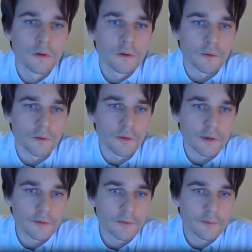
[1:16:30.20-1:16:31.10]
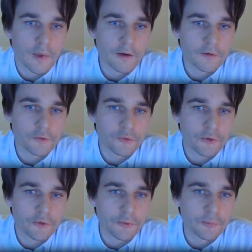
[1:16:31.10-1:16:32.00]
All right, and
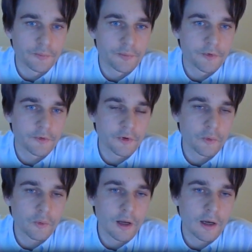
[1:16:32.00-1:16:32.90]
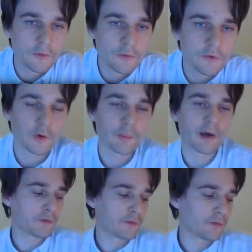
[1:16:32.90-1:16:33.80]
Shredder. So how do you go
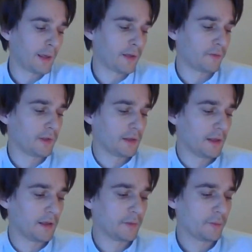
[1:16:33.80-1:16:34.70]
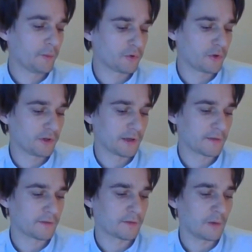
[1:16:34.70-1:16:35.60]
about having a
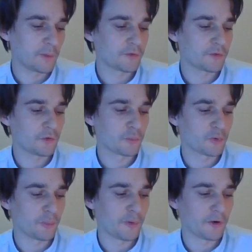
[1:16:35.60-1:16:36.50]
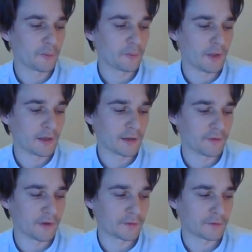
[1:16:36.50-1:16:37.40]
product? How much do you prepare in advance?